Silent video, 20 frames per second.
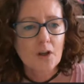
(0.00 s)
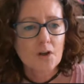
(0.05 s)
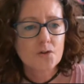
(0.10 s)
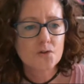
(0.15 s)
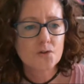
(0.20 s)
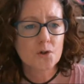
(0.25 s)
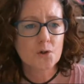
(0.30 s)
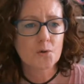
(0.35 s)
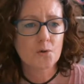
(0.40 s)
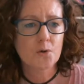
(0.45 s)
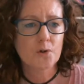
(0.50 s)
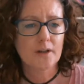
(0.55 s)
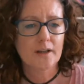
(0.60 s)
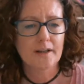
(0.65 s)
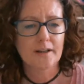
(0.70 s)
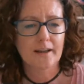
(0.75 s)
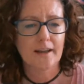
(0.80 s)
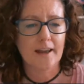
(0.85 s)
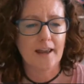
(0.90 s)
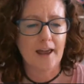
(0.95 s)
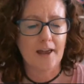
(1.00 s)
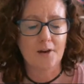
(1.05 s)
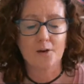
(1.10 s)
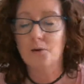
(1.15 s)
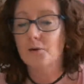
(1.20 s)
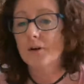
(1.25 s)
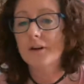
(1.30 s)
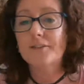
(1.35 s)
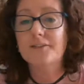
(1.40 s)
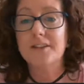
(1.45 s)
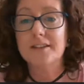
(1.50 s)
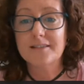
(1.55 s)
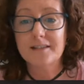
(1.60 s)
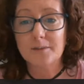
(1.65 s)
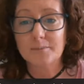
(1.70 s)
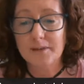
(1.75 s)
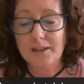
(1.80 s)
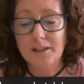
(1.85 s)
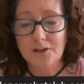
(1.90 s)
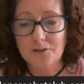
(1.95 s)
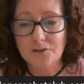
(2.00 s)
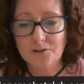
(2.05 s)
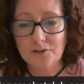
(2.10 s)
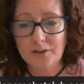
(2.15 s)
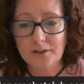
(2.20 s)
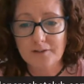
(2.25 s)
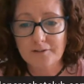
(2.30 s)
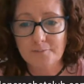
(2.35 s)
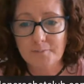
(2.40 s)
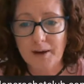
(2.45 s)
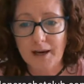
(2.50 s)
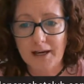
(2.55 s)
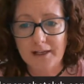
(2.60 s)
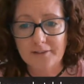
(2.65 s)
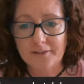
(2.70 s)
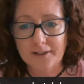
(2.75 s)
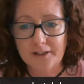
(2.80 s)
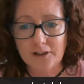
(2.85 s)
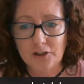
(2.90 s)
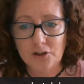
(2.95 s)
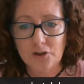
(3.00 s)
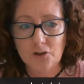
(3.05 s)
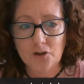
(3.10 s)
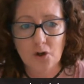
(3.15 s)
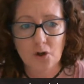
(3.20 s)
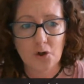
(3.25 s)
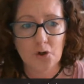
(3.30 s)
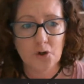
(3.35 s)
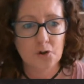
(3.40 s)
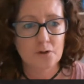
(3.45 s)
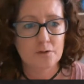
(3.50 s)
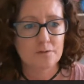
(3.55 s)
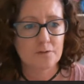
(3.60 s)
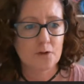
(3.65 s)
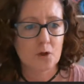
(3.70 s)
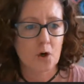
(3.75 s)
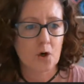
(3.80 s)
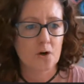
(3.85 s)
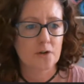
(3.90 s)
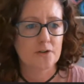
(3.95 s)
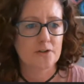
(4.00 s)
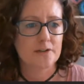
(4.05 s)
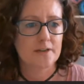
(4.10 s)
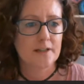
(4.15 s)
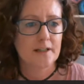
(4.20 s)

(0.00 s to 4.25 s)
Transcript: So, or if there's something else that you've made that you know you've got